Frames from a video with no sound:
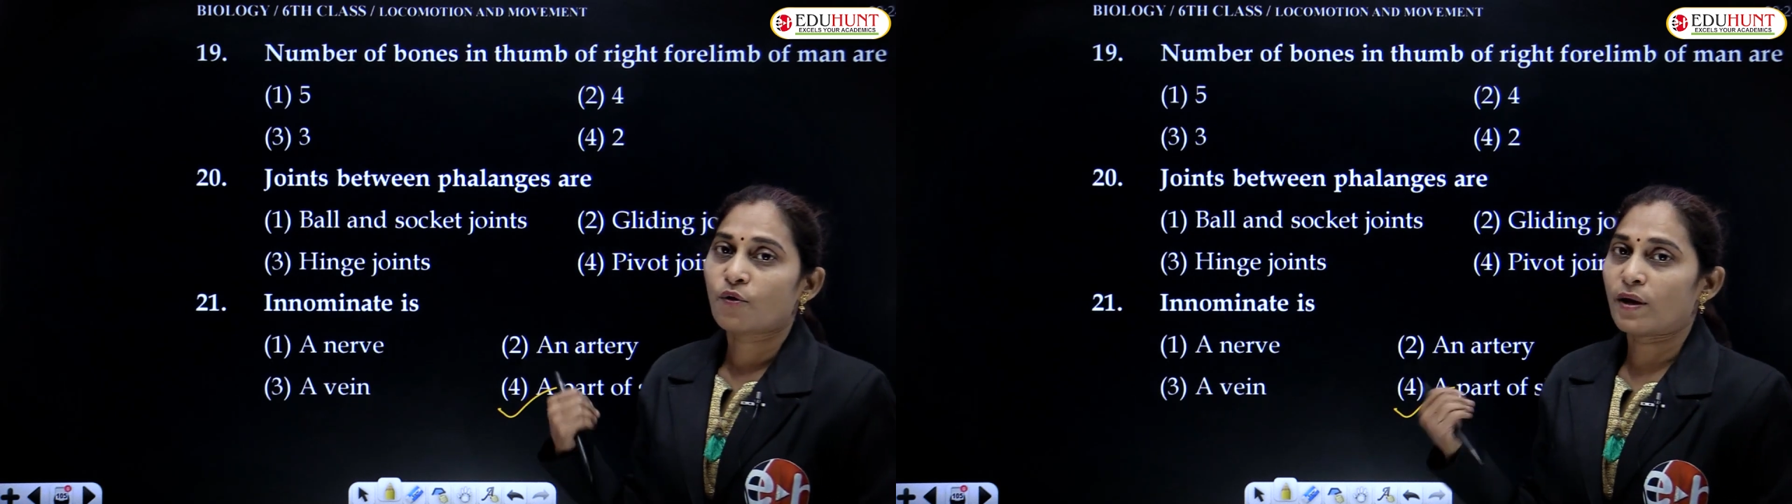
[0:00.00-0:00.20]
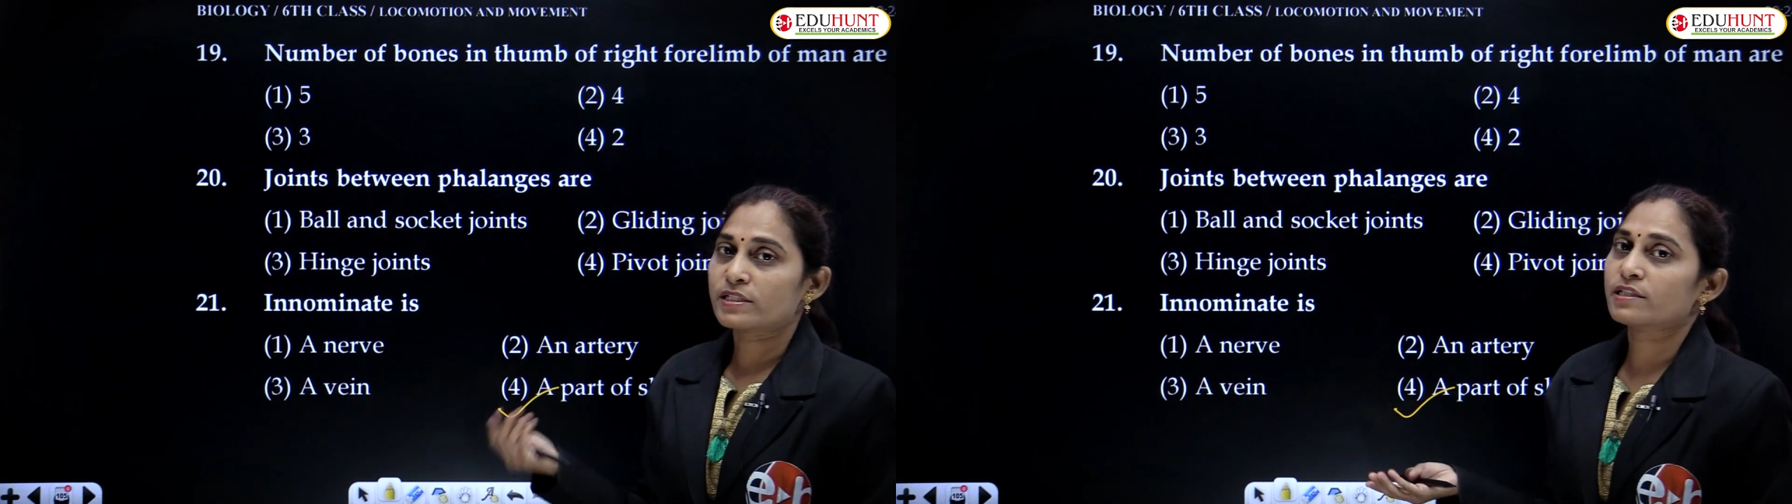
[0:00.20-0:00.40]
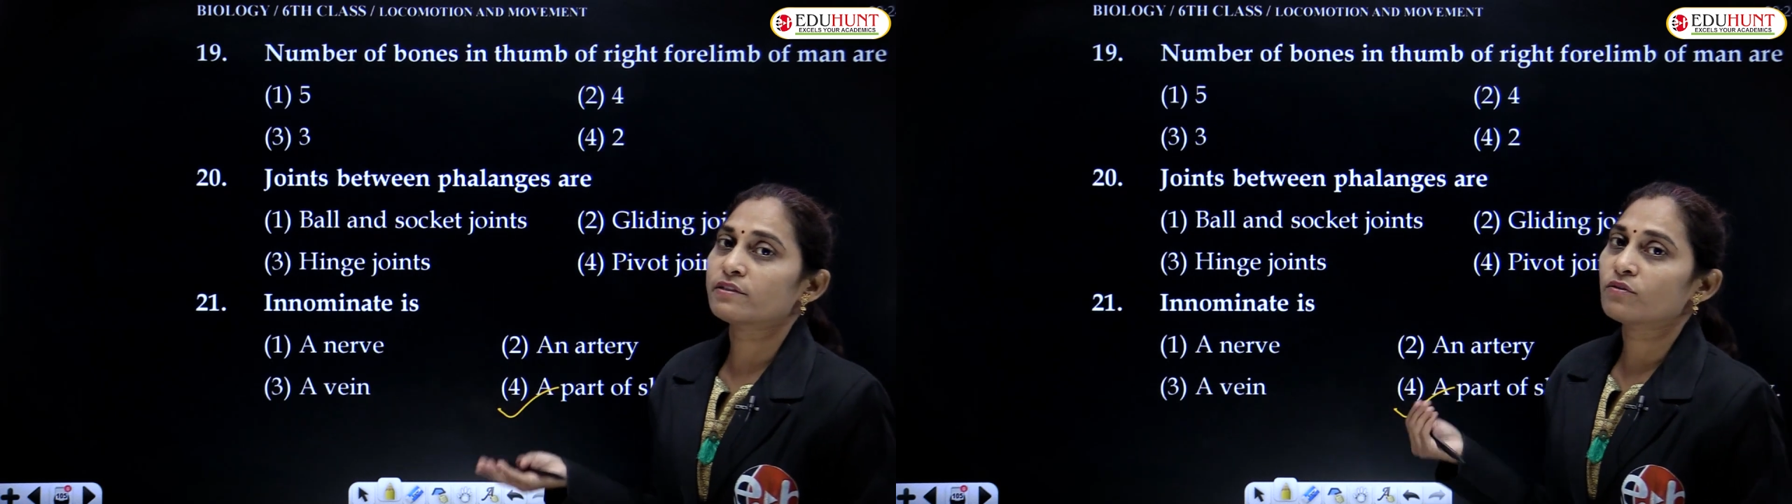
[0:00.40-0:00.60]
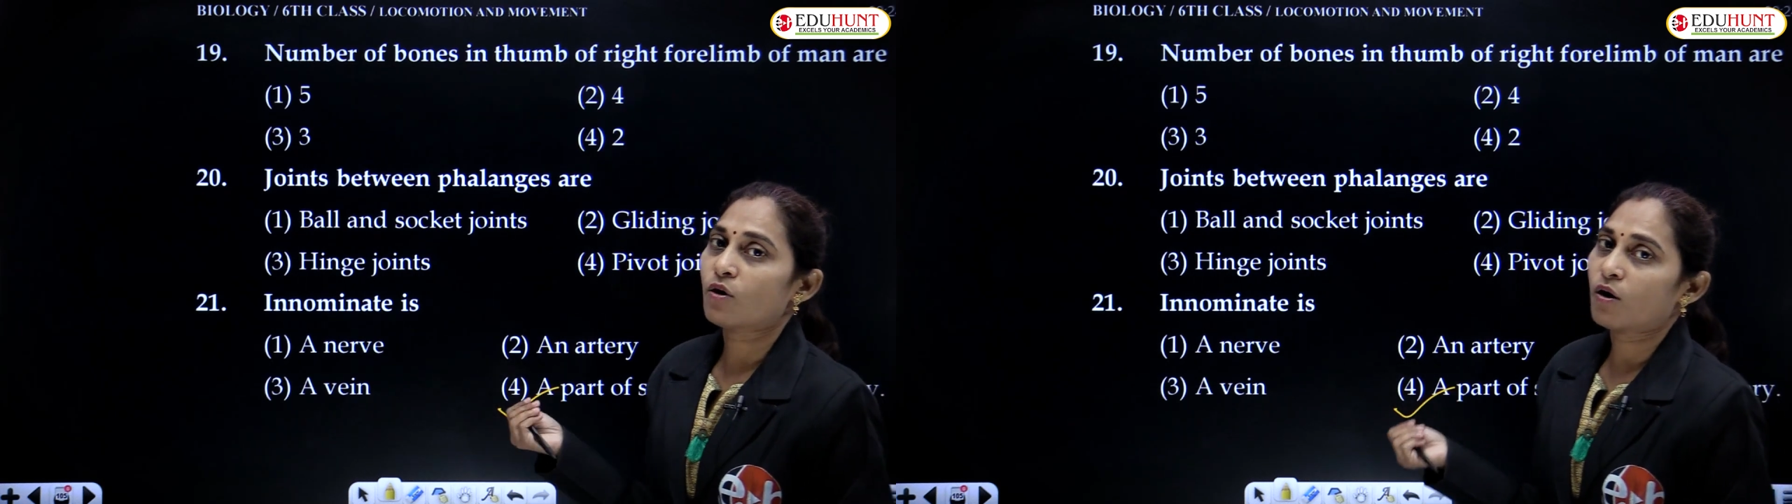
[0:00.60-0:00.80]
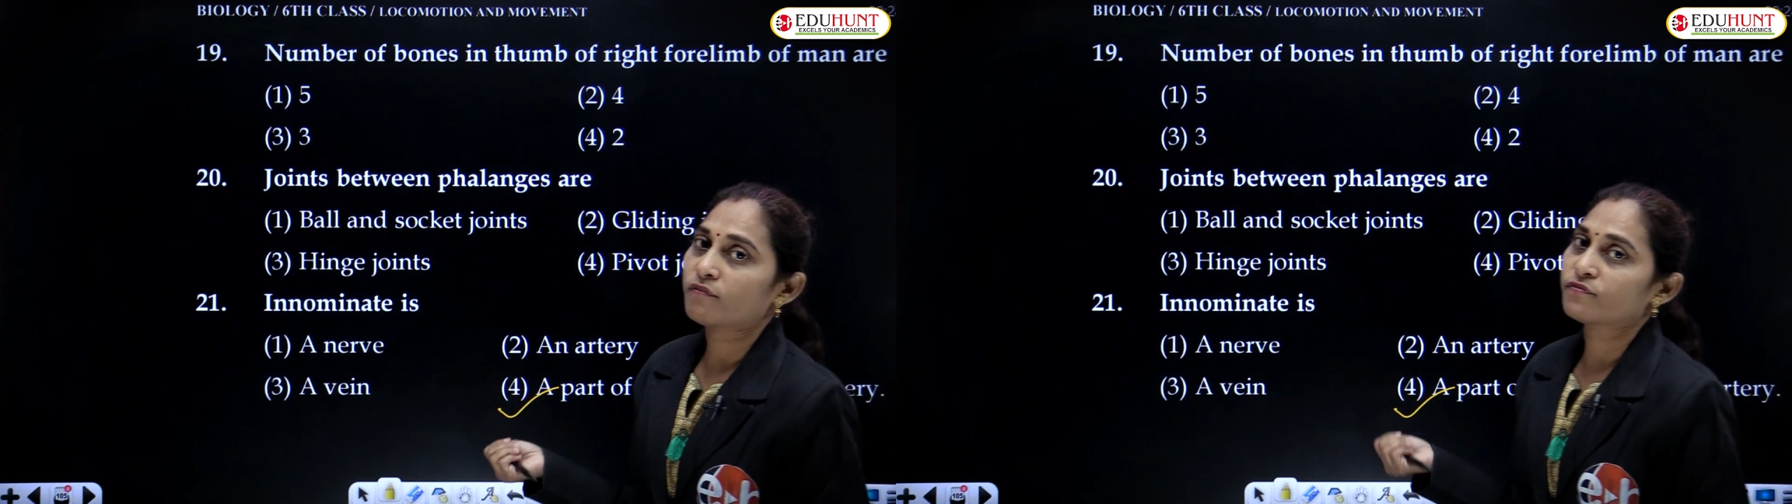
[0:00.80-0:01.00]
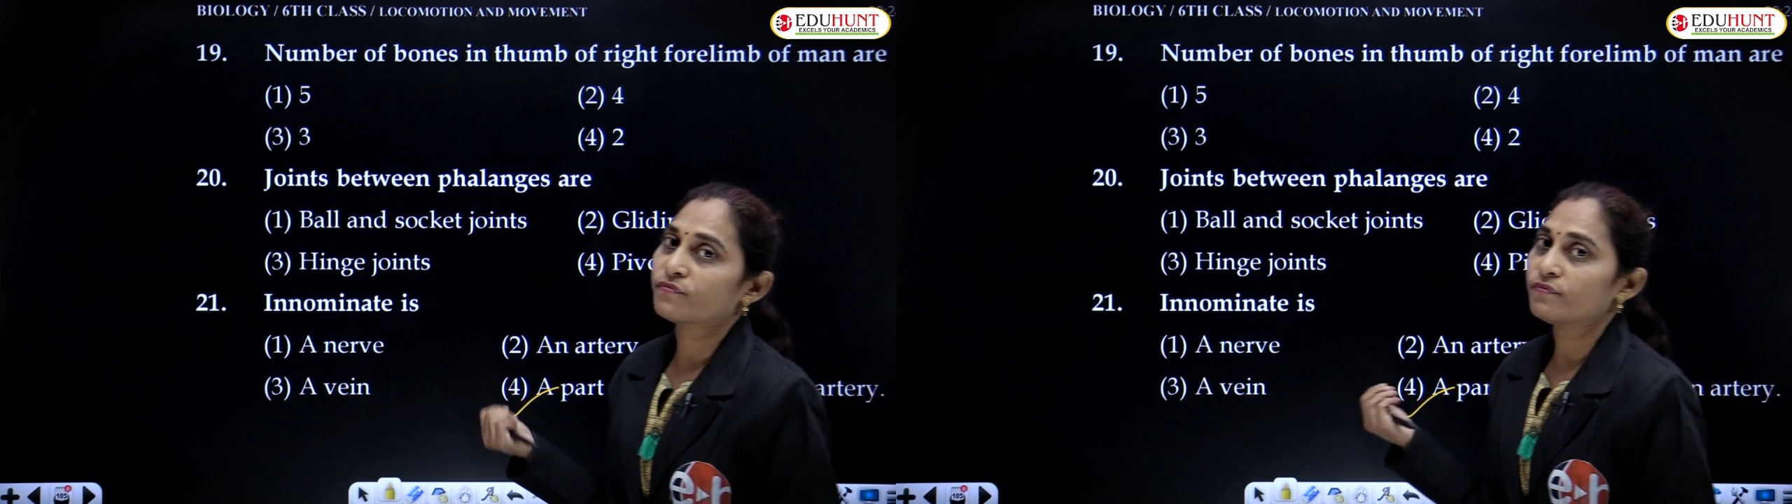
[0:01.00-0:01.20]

question of